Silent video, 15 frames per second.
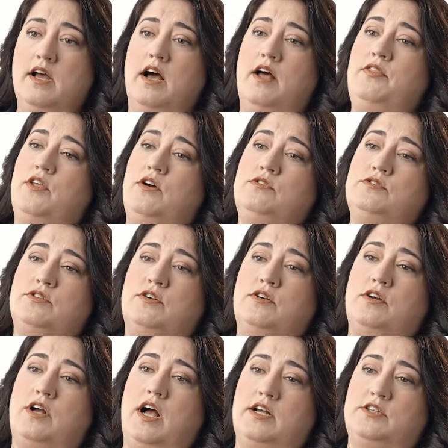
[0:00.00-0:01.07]
And those
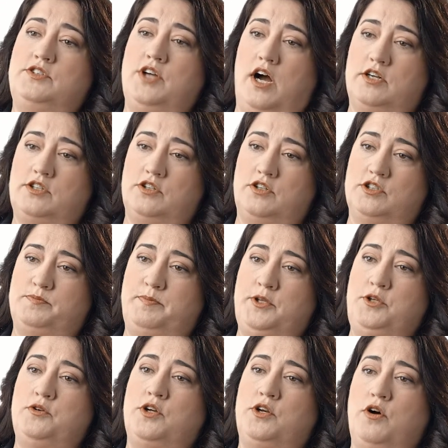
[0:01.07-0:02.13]
are doctors, but
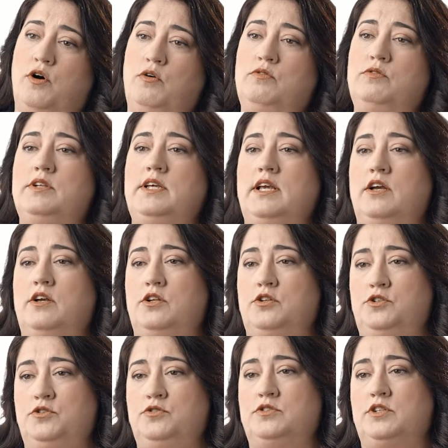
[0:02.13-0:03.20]
you can only
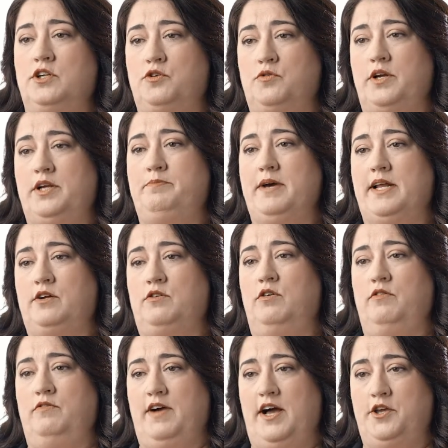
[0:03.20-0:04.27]
use an agreed
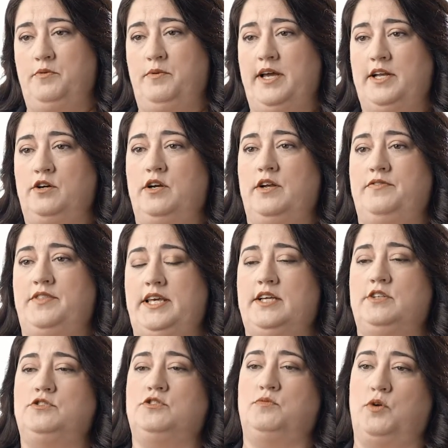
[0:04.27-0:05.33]
medical evaluator if the
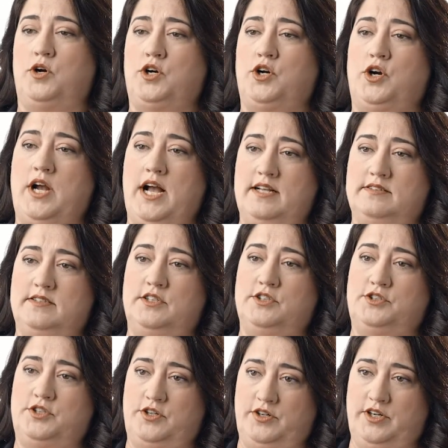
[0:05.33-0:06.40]
injured worker has an
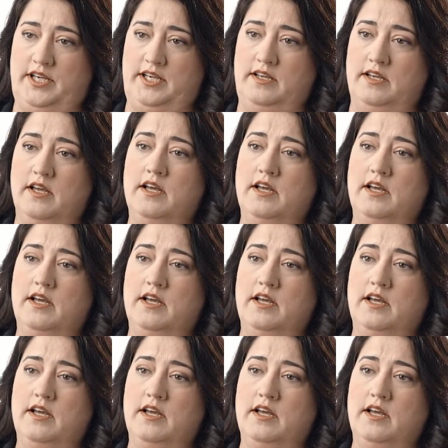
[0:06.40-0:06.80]
attorney.